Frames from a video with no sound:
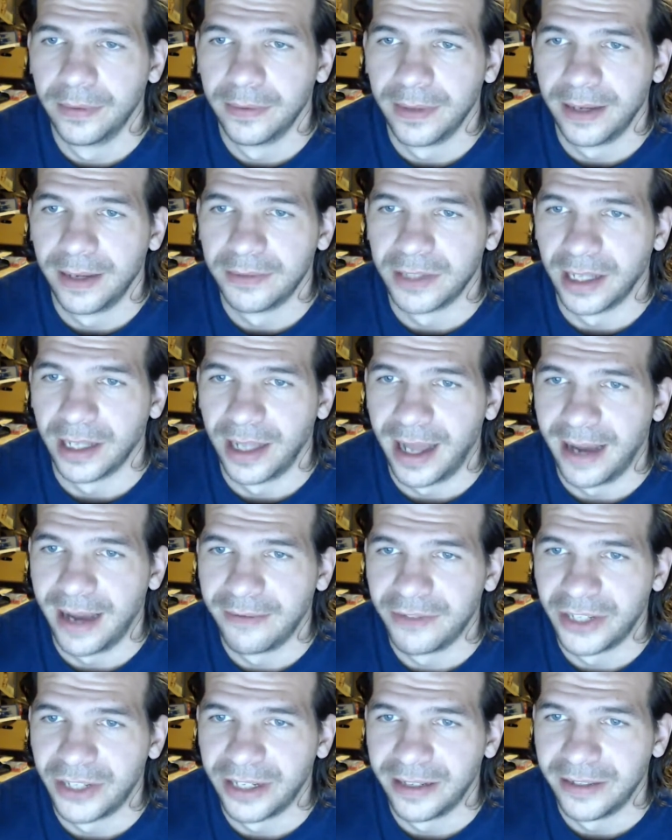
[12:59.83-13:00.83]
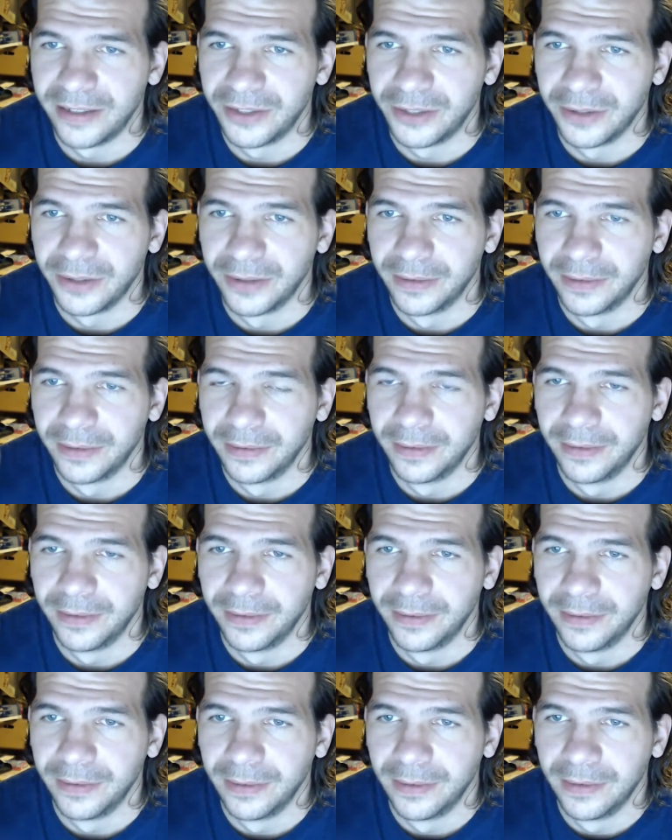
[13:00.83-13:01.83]
That was a life changer,
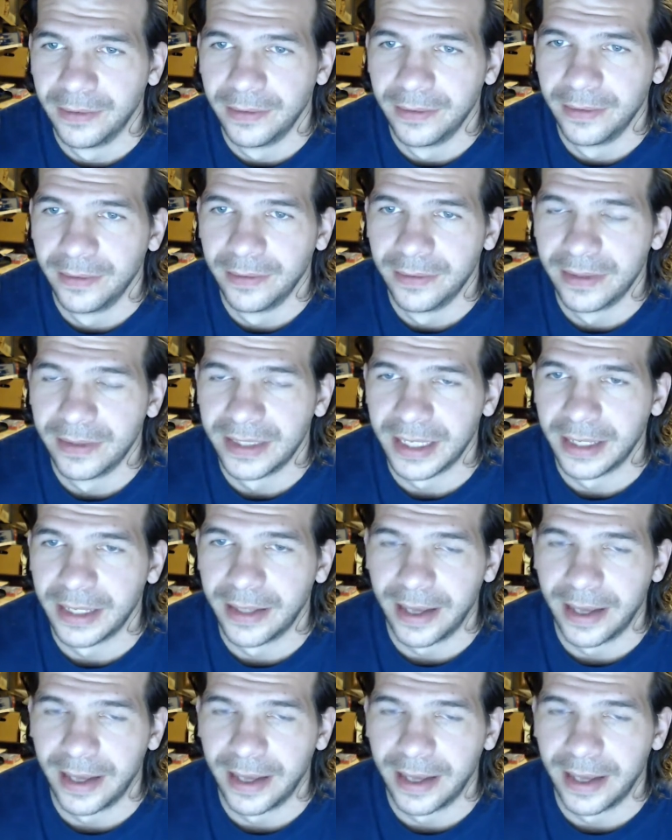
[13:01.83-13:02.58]
seeing